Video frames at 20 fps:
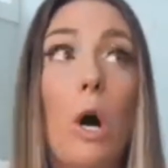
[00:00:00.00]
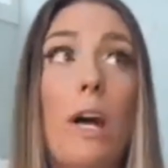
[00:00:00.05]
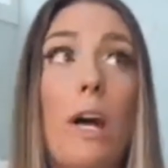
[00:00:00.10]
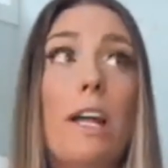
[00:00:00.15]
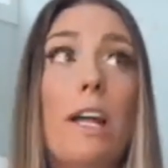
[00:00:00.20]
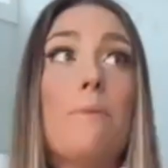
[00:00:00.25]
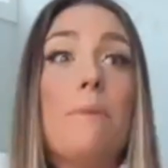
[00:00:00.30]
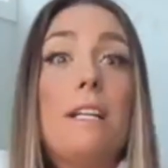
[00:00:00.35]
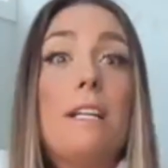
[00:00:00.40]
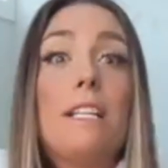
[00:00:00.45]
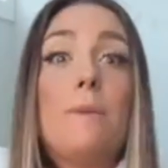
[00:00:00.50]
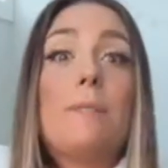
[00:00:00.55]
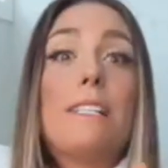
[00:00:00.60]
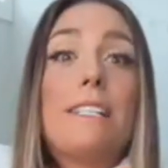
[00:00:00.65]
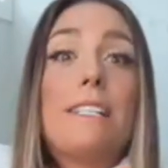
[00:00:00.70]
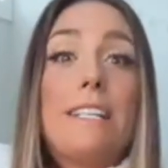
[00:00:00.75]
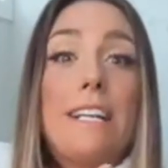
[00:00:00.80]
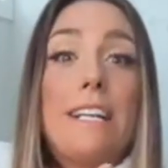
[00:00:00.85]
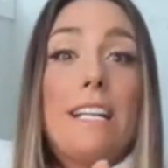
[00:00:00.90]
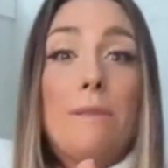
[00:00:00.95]
and I immediately
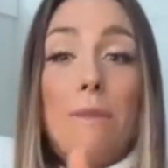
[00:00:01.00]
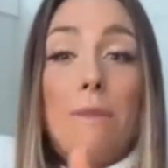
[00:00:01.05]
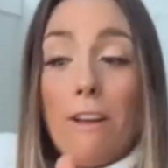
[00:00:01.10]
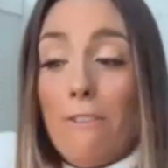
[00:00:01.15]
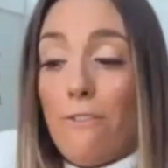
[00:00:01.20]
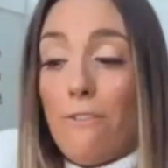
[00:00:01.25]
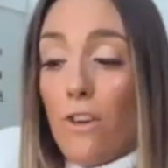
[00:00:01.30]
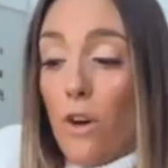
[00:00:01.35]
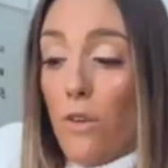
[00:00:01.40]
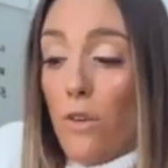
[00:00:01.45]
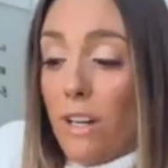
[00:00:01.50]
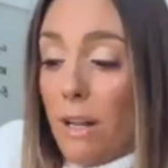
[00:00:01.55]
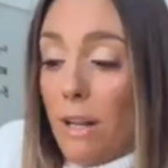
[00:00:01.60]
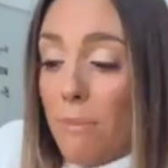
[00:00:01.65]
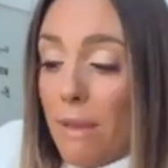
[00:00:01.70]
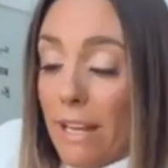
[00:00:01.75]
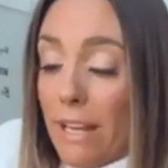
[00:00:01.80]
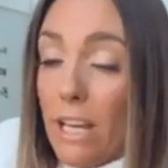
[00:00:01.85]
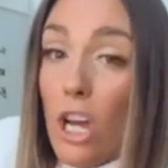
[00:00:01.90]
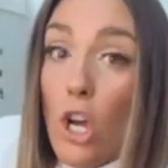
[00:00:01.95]
was like getting my phone and
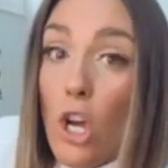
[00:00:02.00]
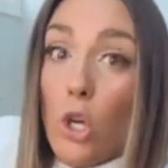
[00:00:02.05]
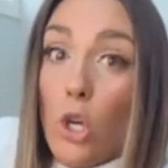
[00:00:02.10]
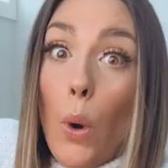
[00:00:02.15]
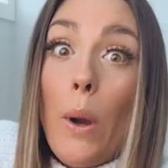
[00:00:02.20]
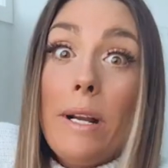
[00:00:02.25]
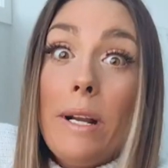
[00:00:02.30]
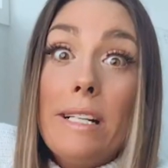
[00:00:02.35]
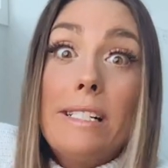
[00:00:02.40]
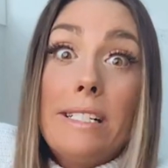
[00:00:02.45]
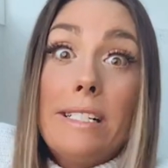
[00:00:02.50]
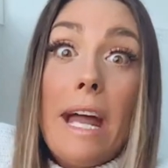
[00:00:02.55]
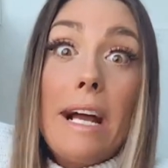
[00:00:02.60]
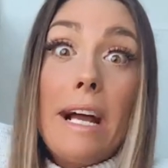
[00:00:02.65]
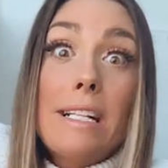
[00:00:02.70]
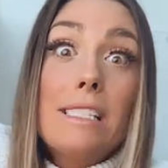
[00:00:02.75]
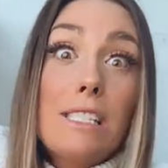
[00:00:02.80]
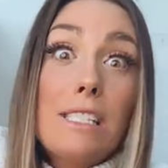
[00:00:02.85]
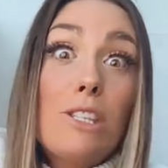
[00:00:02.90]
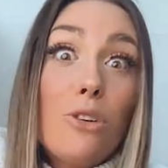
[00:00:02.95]
I'm like going to
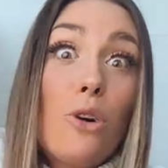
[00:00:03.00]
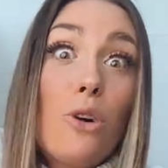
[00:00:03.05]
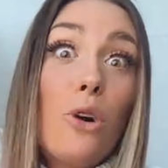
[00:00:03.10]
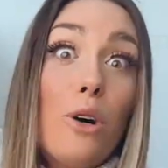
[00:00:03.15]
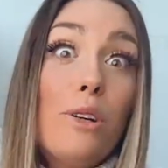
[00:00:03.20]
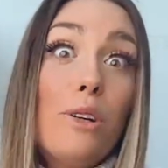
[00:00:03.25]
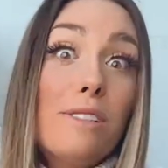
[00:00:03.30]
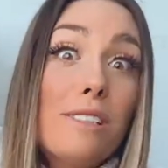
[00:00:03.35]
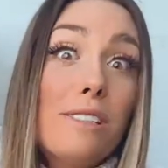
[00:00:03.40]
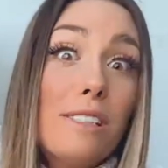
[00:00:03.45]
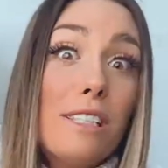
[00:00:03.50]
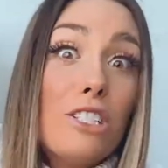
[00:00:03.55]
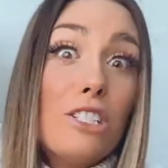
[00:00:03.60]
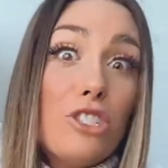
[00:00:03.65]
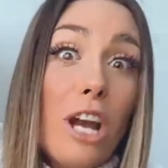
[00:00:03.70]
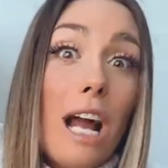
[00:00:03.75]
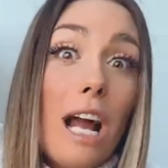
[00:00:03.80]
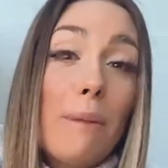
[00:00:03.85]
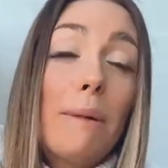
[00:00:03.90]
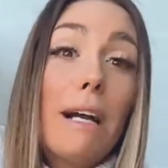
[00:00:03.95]
text the girls in the
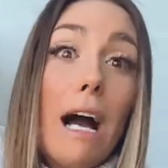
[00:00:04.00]
chat.